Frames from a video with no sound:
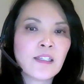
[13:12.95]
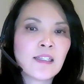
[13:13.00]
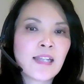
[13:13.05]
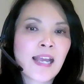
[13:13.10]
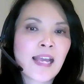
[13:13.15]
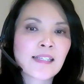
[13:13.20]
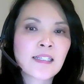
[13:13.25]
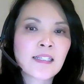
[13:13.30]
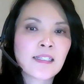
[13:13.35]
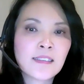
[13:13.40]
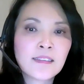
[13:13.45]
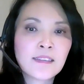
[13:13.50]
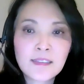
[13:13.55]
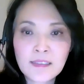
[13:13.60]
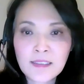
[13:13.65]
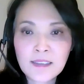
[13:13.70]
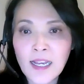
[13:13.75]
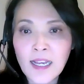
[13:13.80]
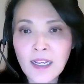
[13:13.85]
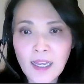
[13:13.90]

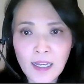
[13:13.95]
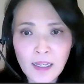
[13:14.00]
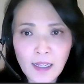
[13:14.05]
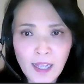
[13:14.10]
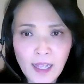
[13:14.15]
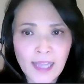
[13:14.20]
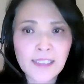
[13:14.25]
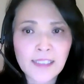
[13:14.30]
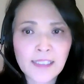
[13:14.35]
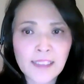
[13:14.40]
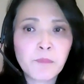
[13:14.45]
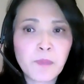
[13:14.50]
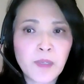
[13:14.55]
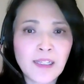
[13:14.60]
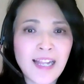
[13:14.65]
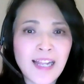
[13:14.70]
Nescataga has been